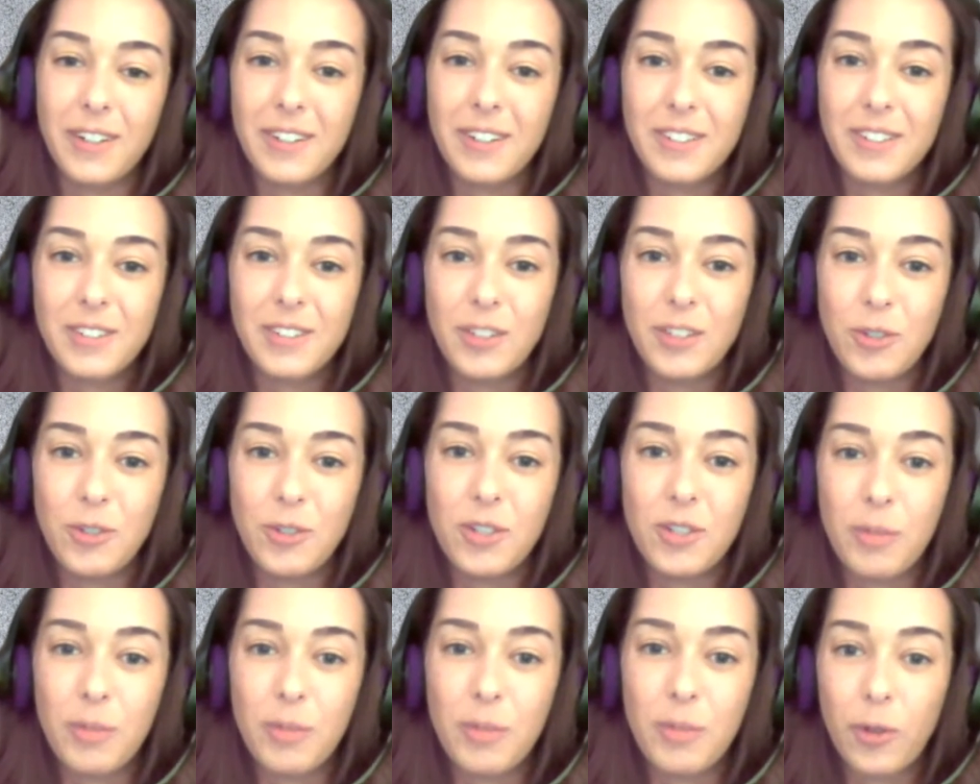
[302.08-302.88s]
UT
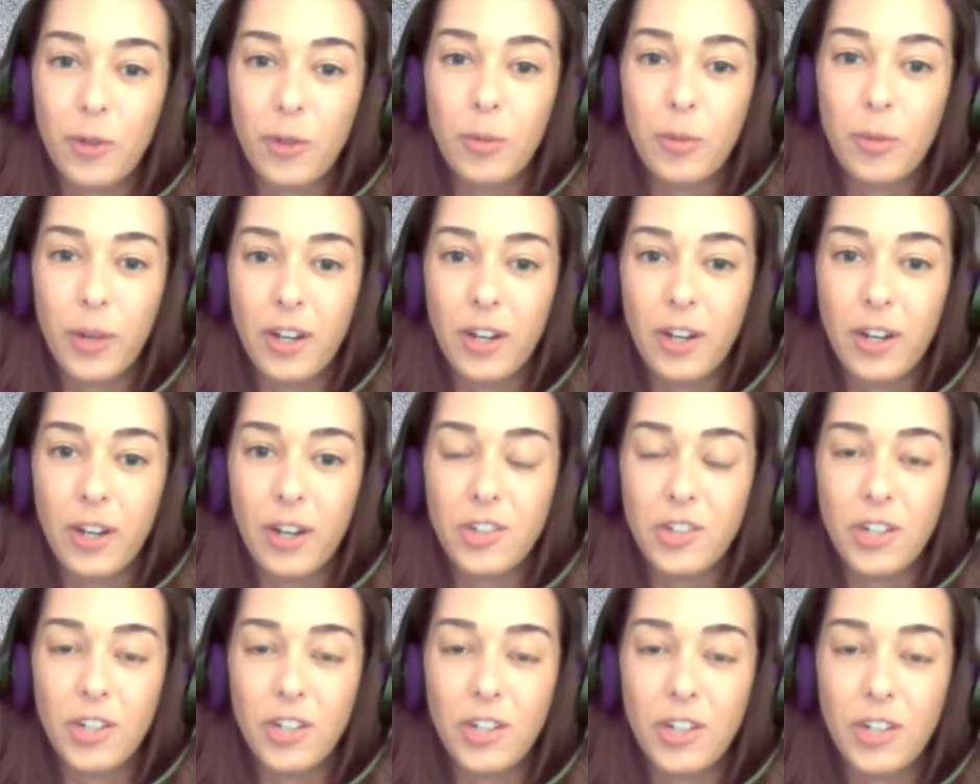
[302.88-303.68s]
Medical Branch in
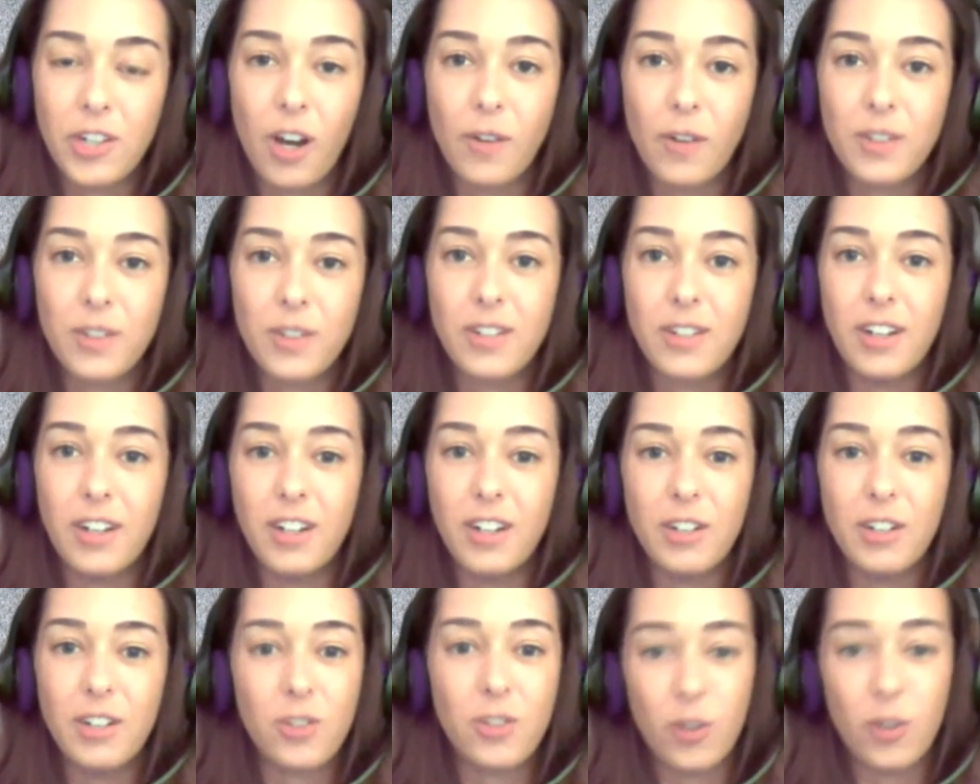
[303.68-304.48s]
Galveston, and
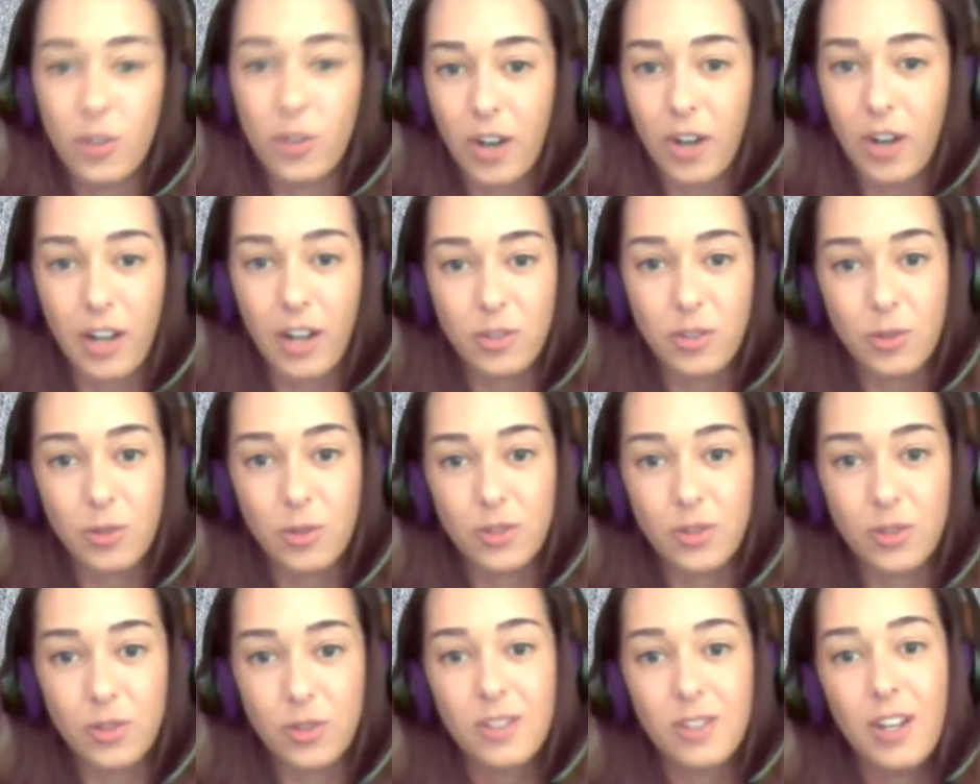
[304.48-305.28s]
it's all grad
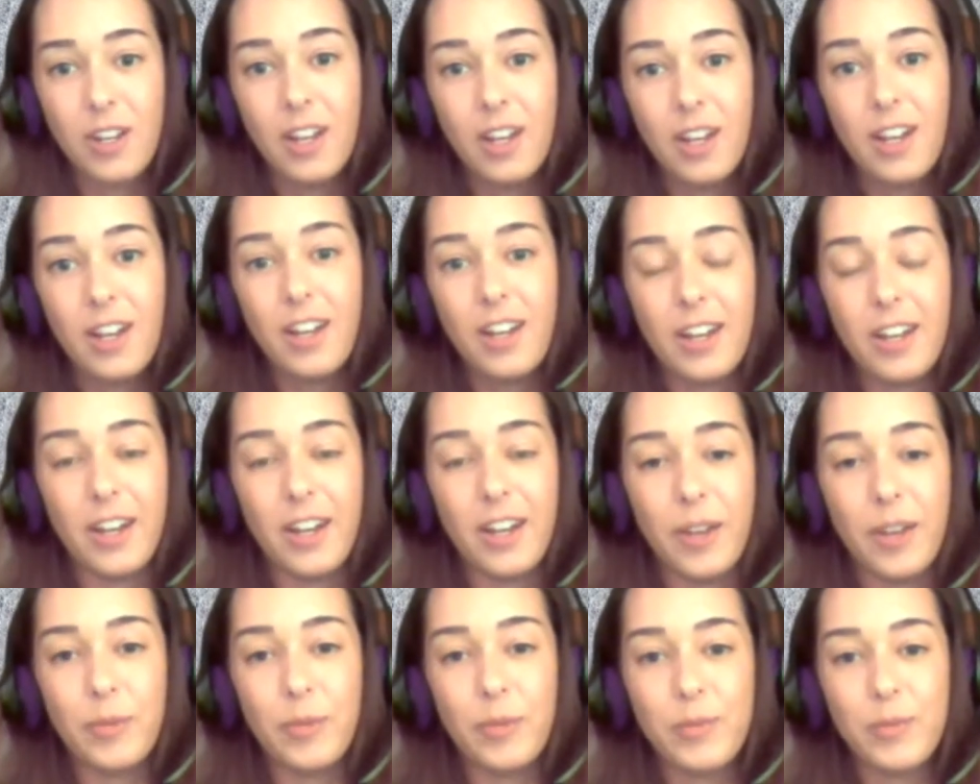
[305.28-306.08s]
schools.
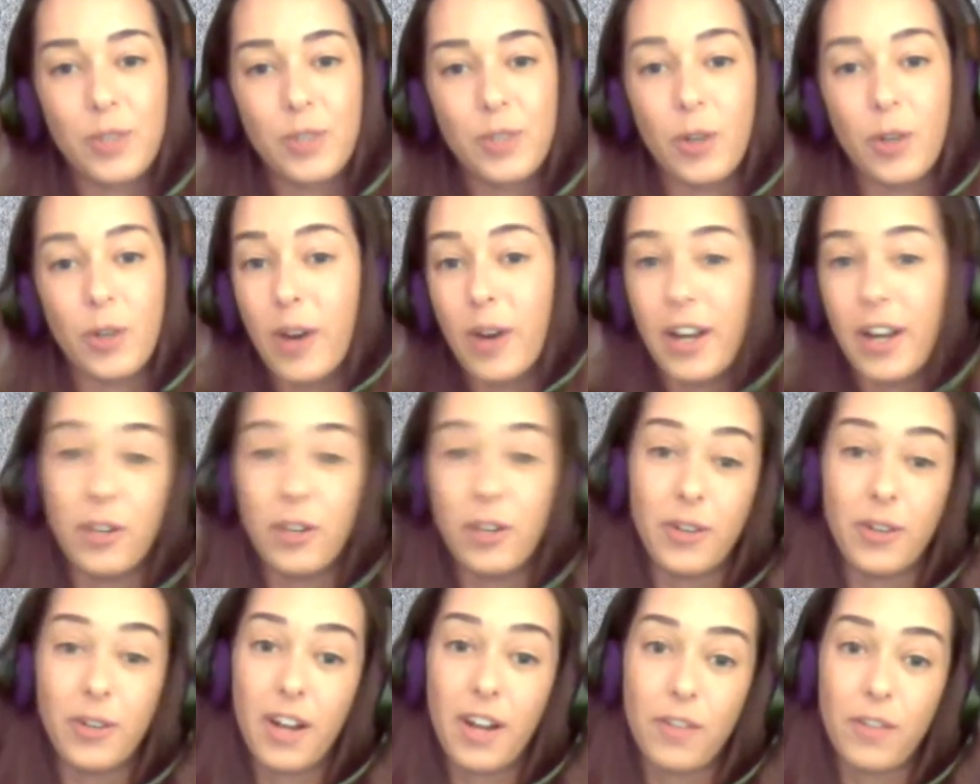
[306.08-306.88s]
So I
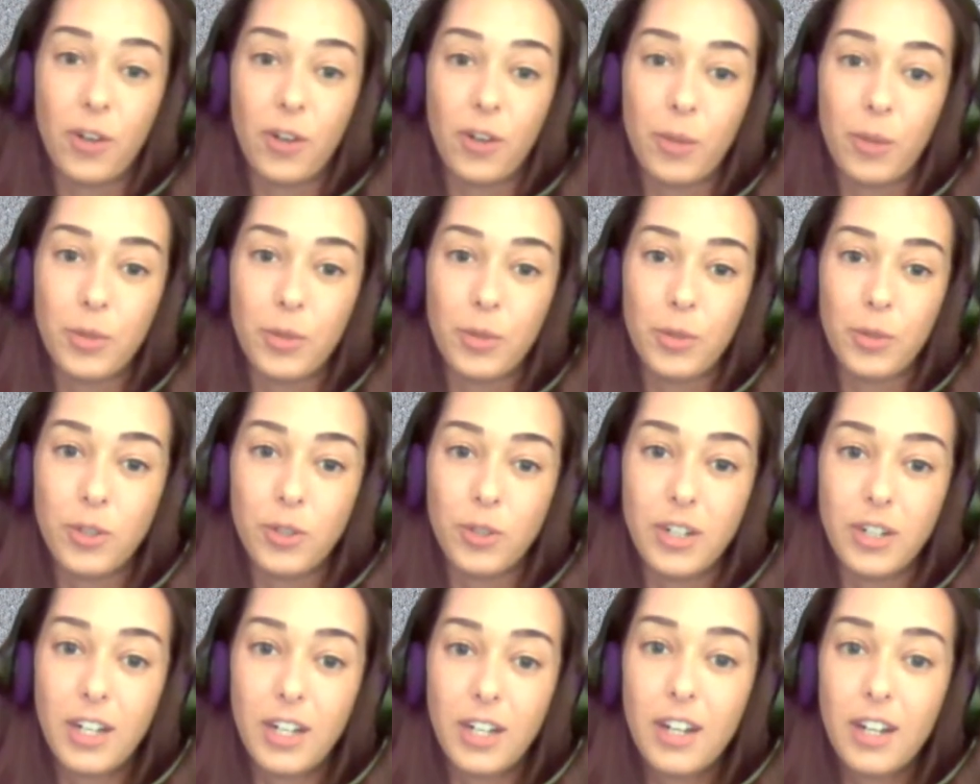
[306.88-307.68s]
don't have that
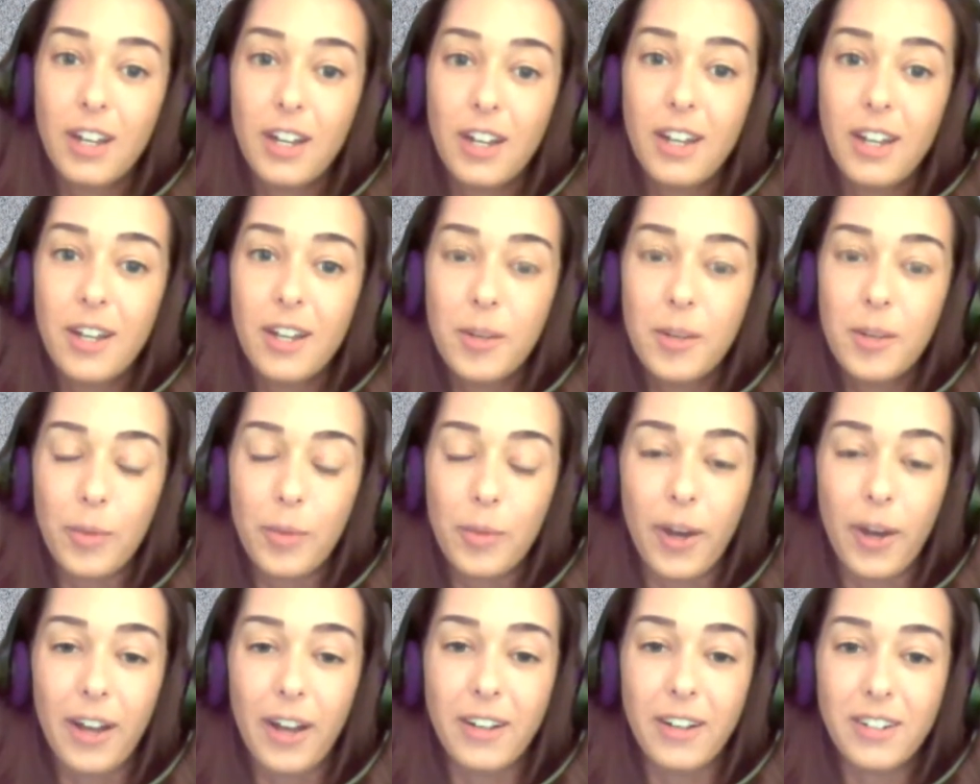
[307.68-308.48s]
opportunity,
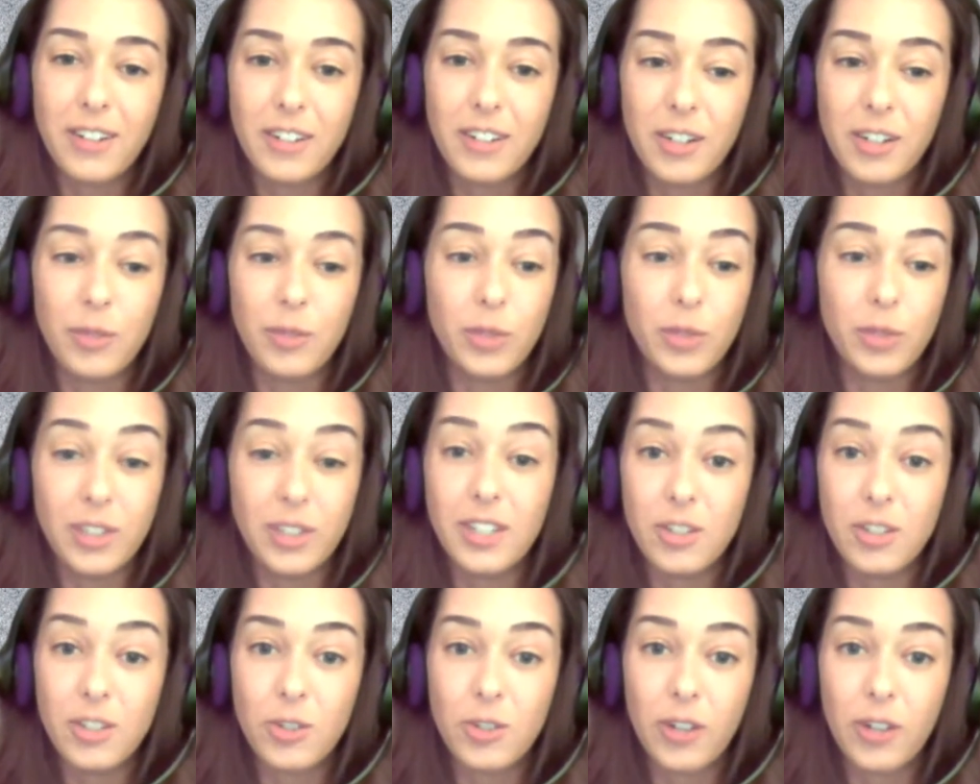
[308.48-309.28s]
but it really is
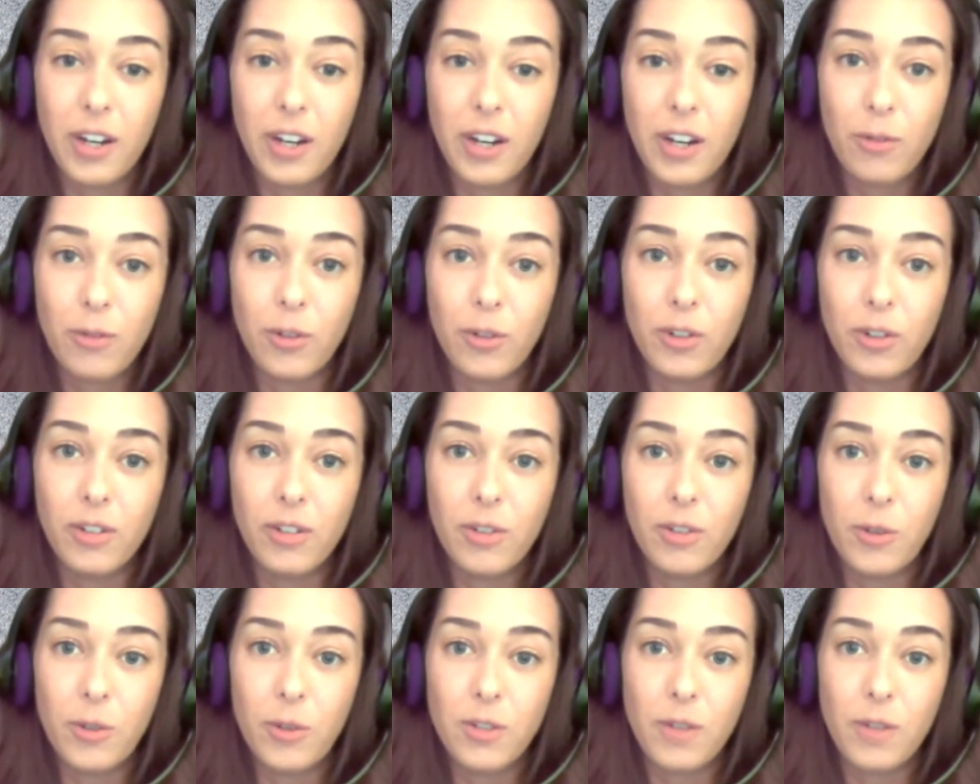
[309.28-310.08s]
great for those of
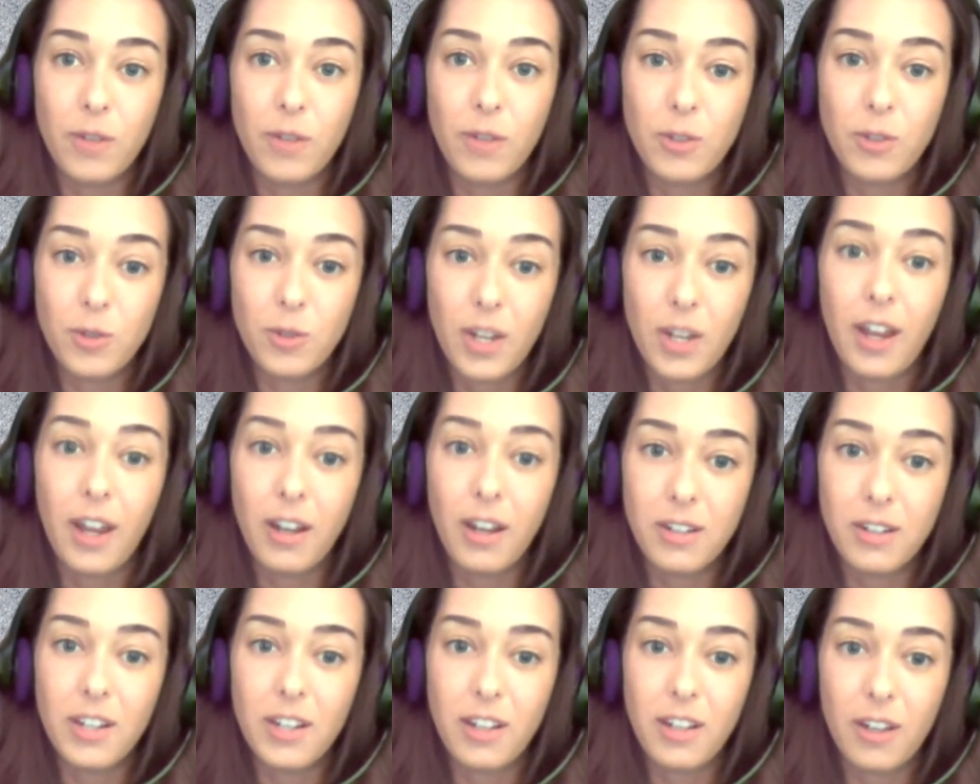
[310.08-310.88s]
us who can take
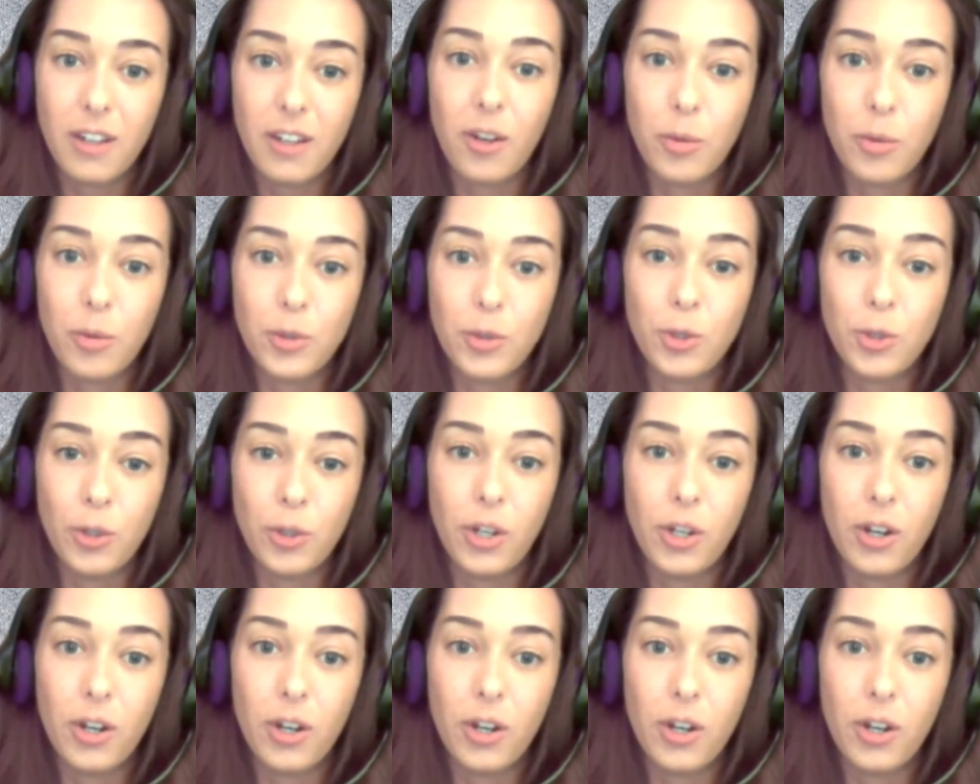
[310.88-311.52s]
that opportunity on.